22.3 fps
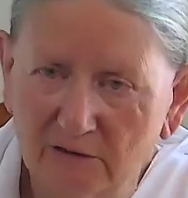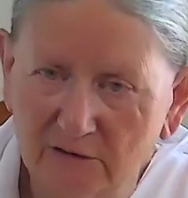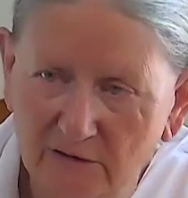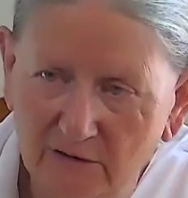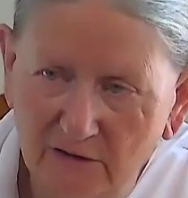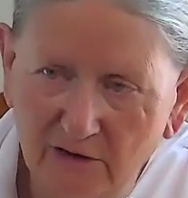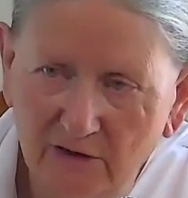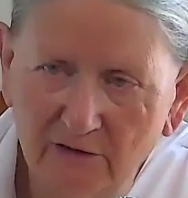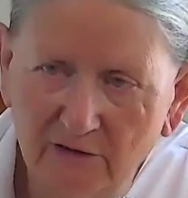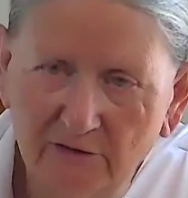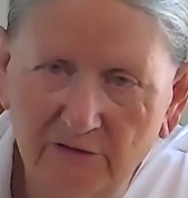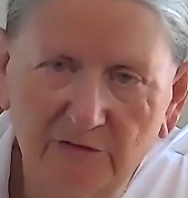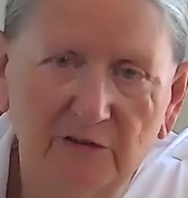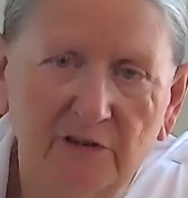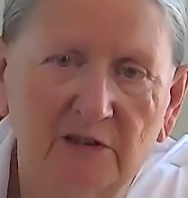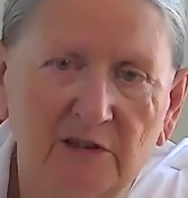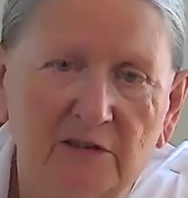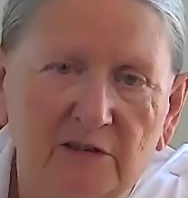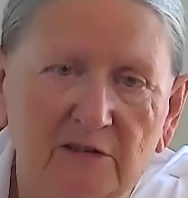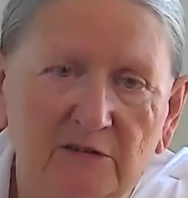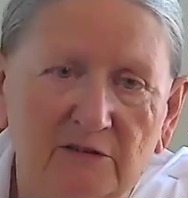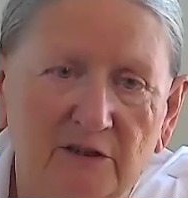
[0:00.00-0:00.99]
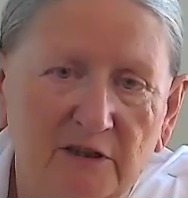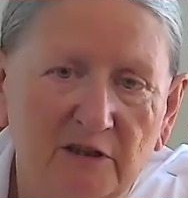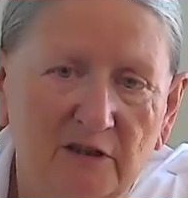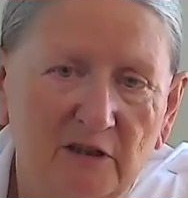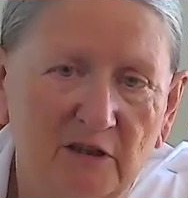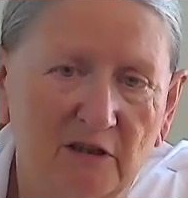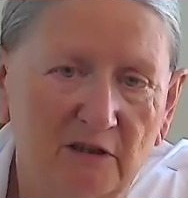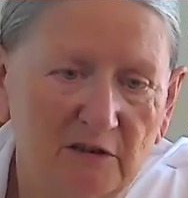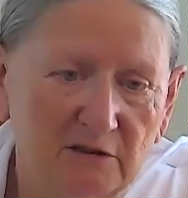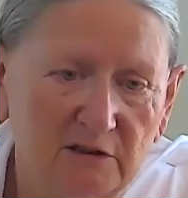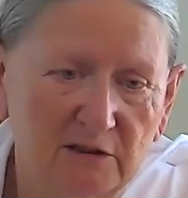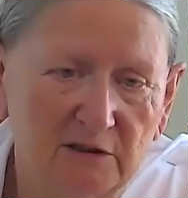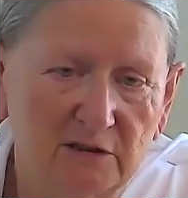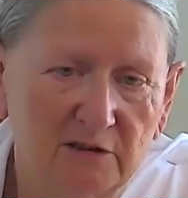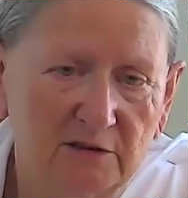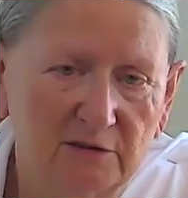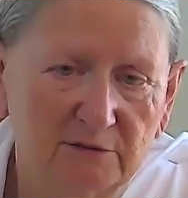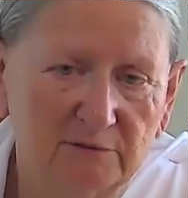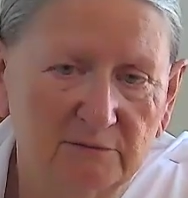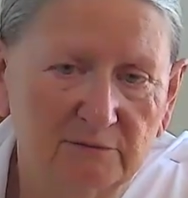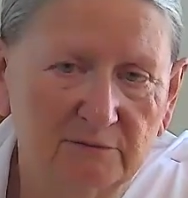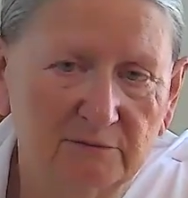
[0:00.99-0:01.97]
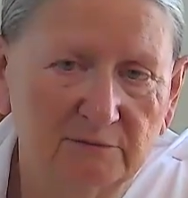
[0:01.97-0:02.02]
love and regard,
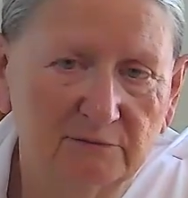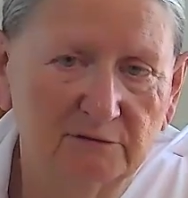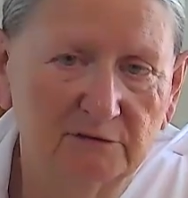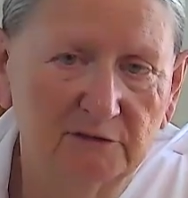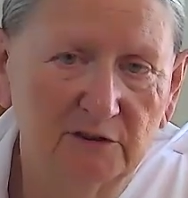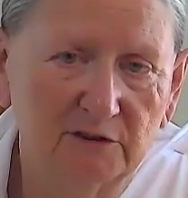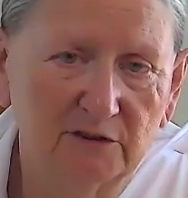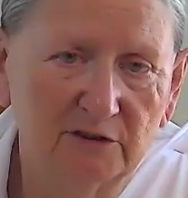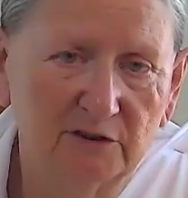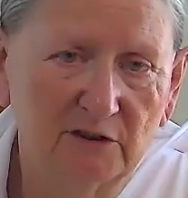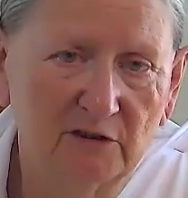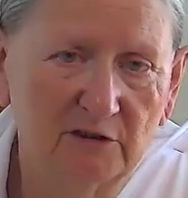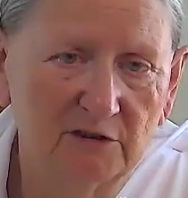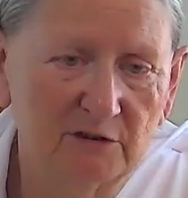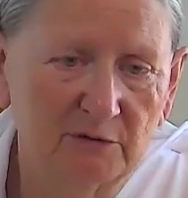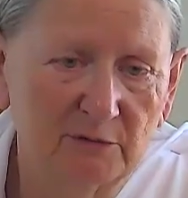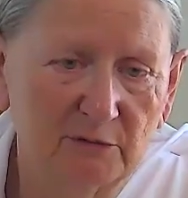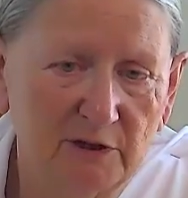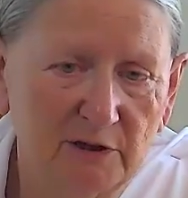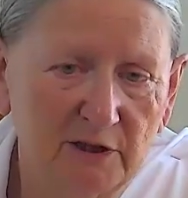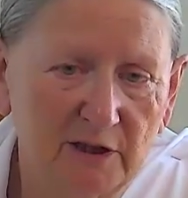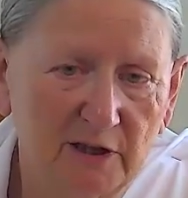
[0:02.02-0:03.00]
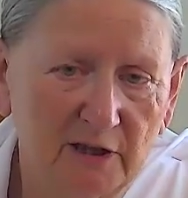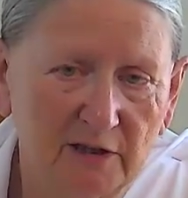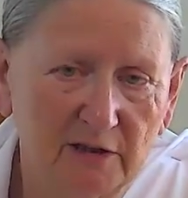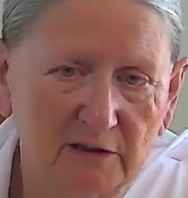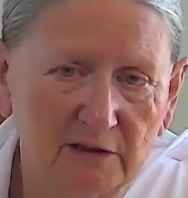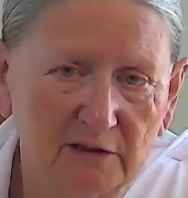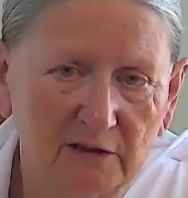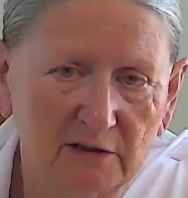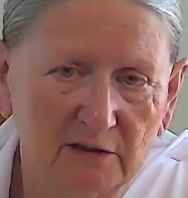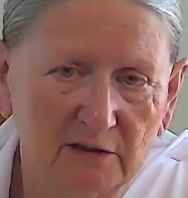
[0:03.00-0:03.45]
starts with that.